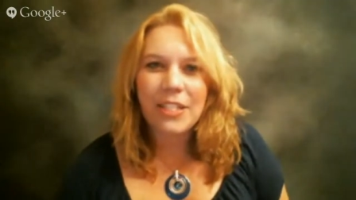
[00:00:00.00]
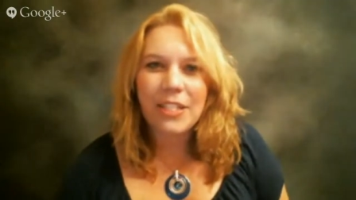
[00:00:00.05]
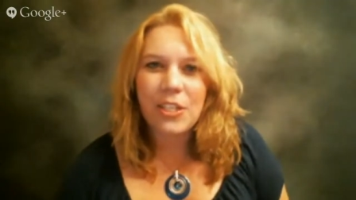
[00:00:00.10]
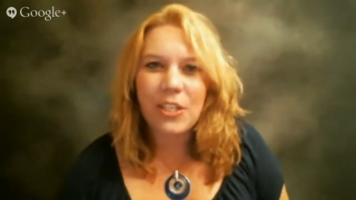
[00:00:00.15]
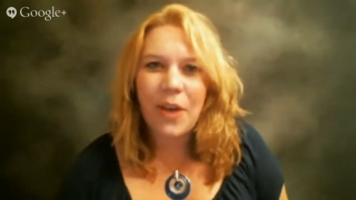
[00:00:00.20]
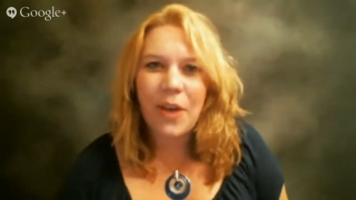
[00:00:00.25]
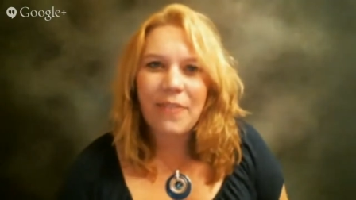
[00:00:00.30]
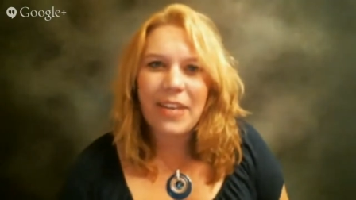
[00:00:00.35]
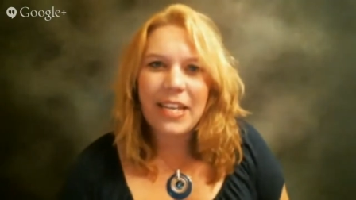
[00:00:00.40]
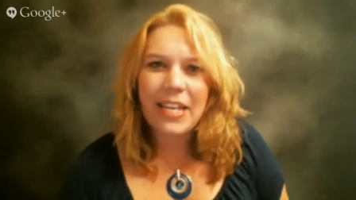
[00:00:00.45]
Do you
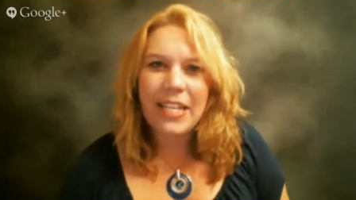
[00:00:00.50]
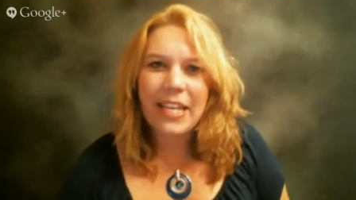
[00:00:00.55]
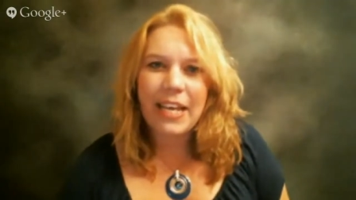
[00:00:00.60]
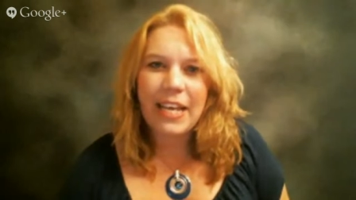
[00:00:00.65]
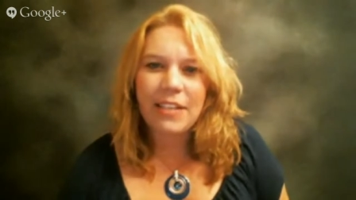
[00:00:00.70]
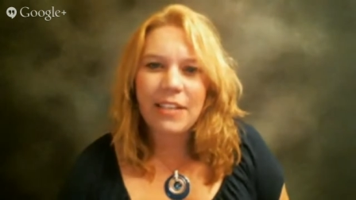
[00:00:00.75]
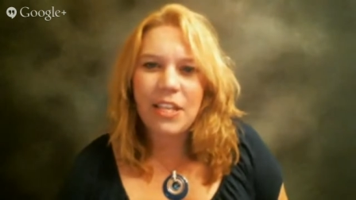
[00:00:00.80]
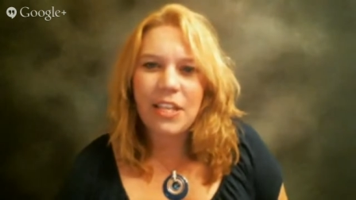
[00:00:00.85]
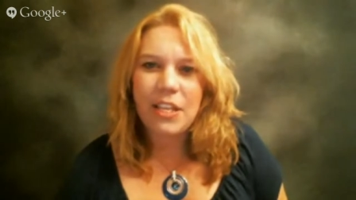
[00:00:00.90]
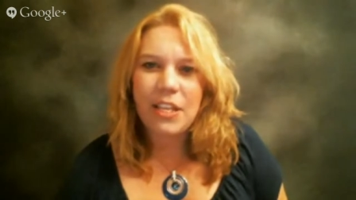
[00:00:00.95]
have anything
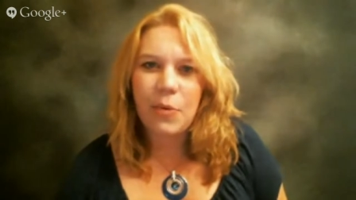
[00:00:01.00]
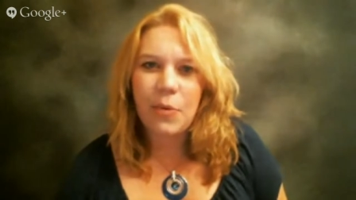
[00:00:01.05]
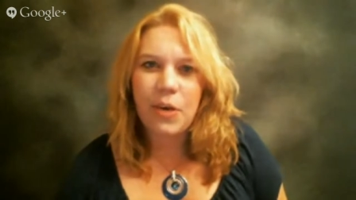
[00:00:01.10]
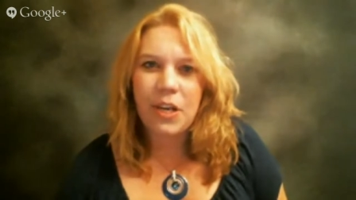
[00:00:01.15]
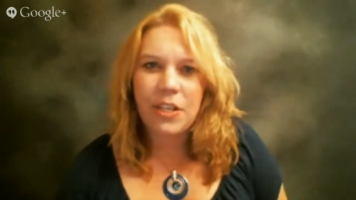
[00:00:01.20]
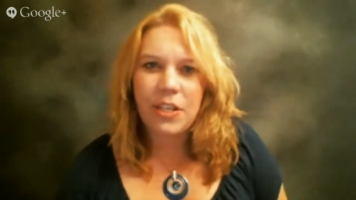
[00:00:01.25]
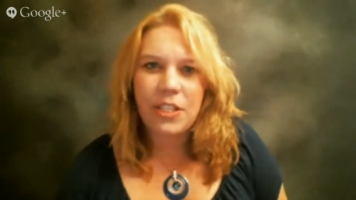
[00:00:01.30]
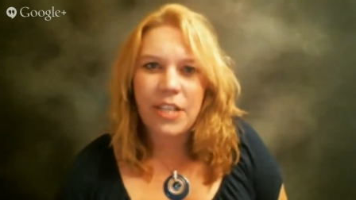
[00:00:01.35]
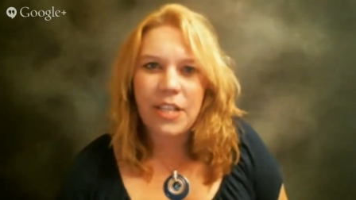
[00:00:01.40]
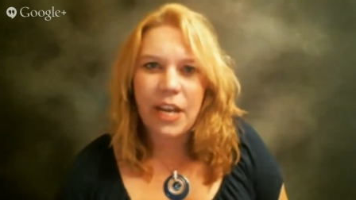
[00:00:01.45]
else that you want
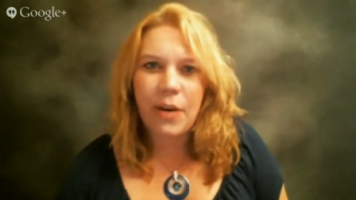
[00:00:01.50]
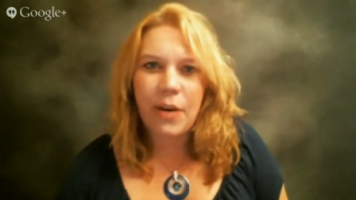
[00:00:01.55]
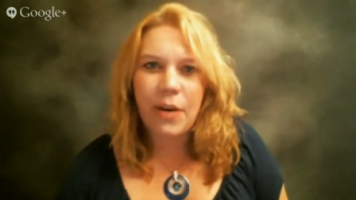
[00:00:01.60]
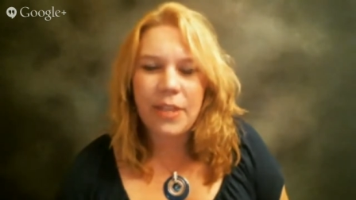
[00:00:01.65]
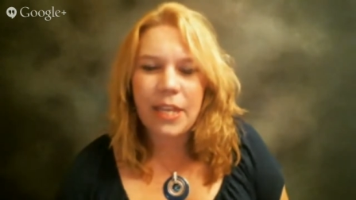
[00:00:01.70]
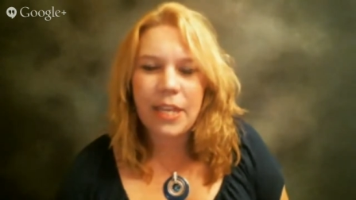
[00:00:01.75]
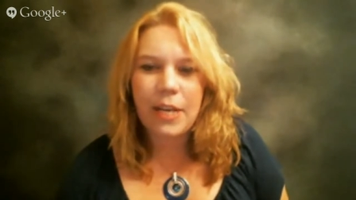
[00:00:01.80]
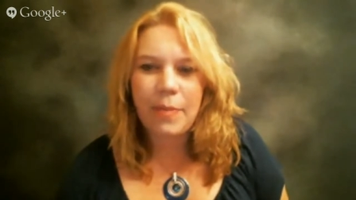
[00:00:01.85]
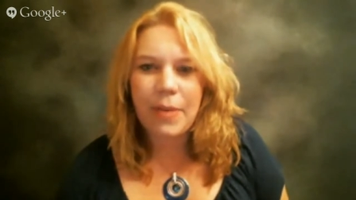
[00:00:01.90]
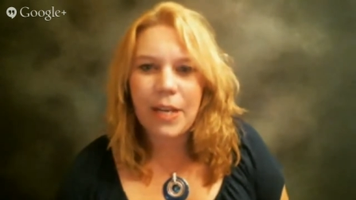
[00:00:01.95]
to share
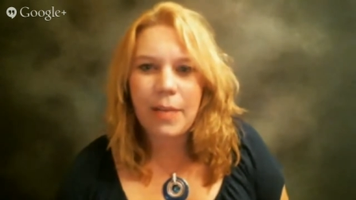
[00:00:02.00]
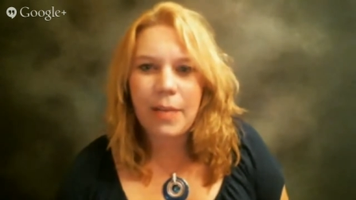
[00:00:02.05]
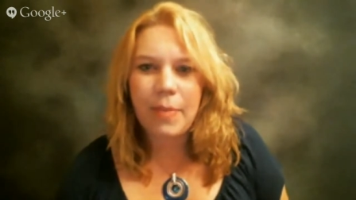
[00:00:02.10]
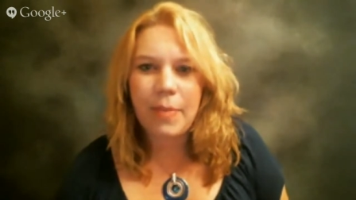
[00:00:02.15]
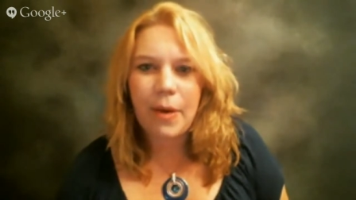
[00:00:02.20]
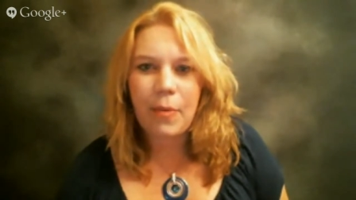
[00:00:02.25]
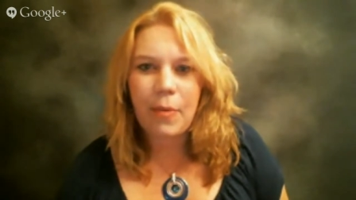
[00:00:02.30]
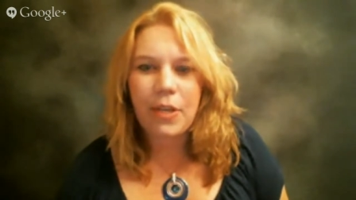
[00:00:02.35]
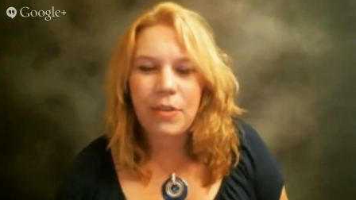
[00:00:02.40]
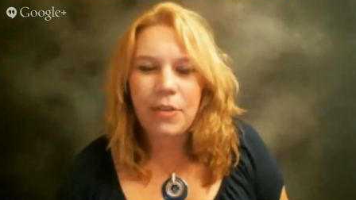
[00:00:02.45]
with anybody
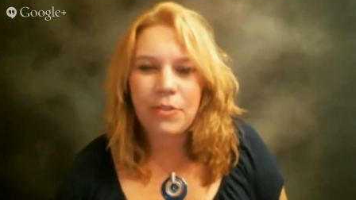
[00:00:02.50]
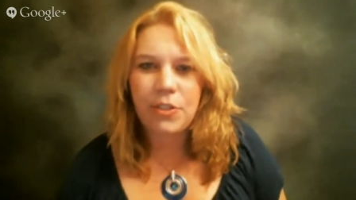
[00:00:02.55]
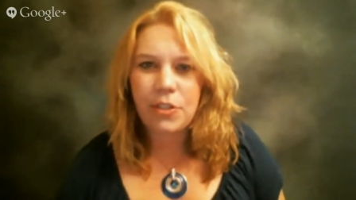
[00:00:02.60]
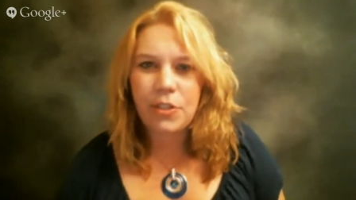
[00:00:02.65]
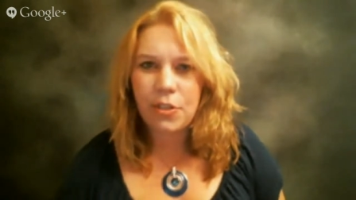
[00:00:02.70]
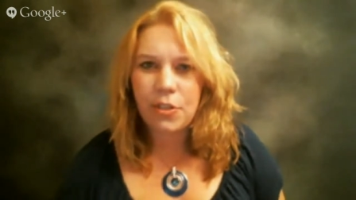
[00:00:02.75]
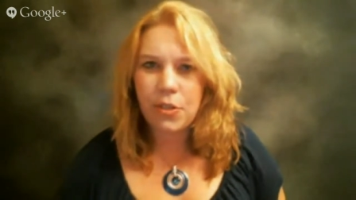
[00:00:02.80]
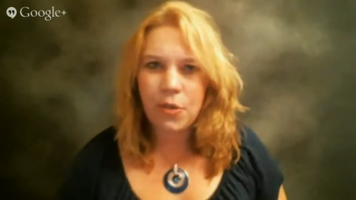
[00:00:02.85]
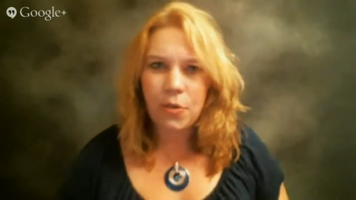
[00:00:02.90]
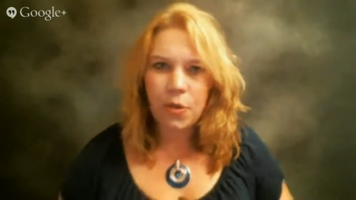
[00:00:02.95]
about what you
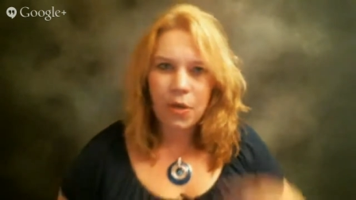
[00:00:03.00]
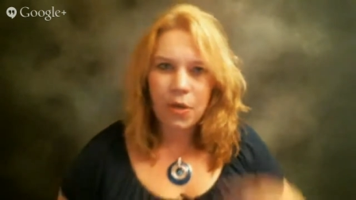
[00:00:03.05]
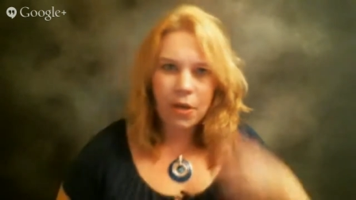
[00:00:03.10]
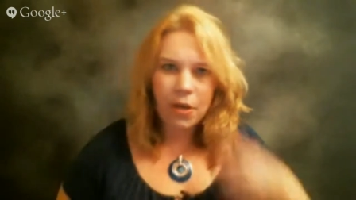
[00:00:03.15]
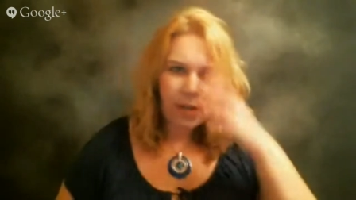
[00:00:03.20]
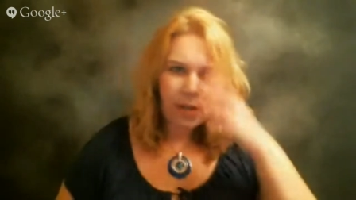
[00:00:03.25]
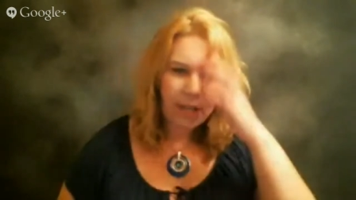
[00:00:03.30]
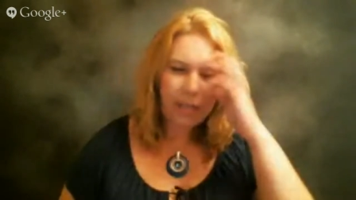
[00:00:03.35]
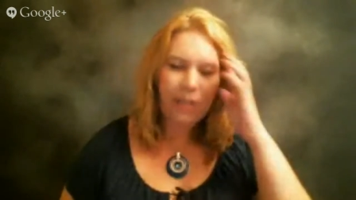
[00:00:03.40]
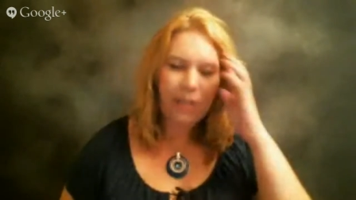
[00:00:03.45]
do
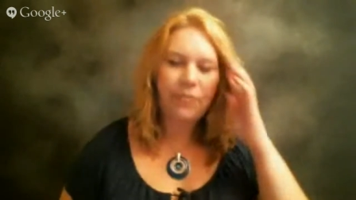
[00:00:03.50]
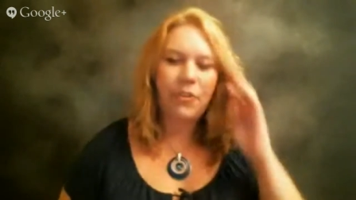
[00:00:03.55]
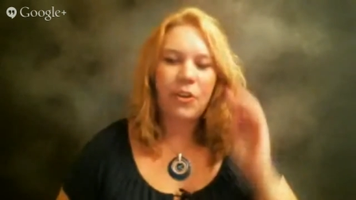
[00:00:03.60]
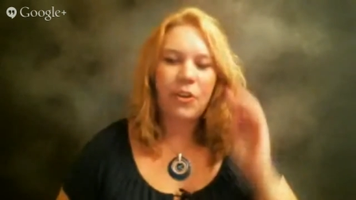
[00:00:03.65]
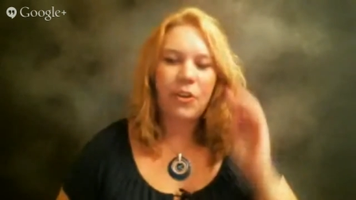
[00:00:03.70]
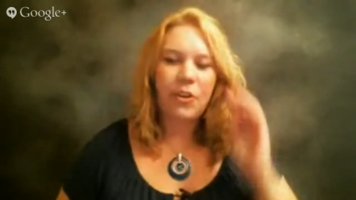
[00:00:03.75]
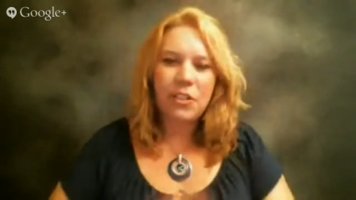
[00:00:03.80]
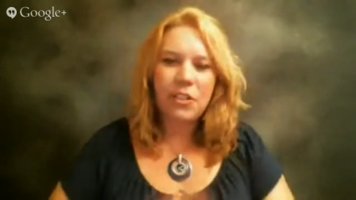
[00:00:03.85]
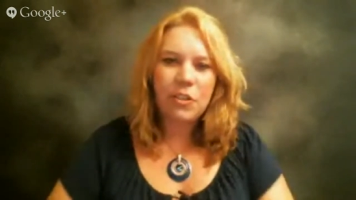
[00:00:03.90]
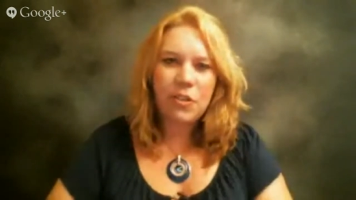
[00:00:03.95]
or any of your
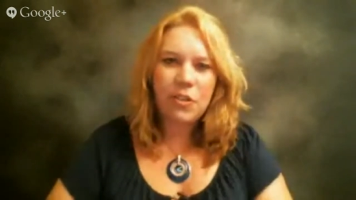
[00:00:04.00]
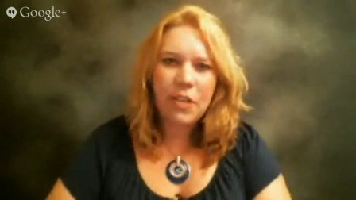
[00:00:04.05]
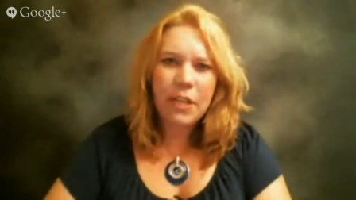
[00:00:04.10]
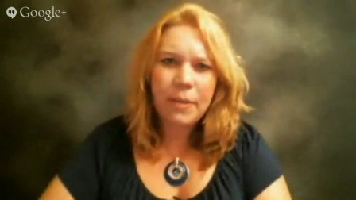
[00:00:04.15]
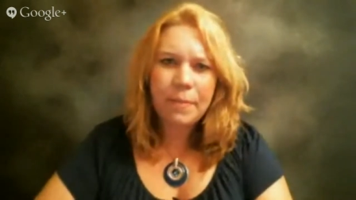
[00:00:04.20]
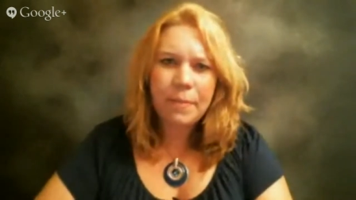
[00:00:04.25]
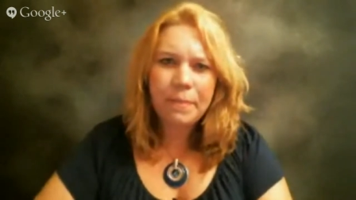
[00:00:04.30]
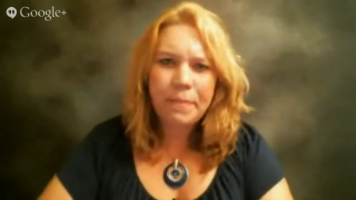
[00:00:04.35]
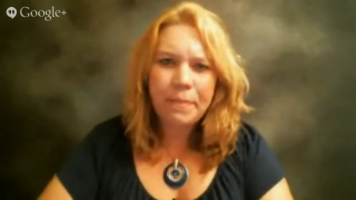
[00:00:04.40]
history?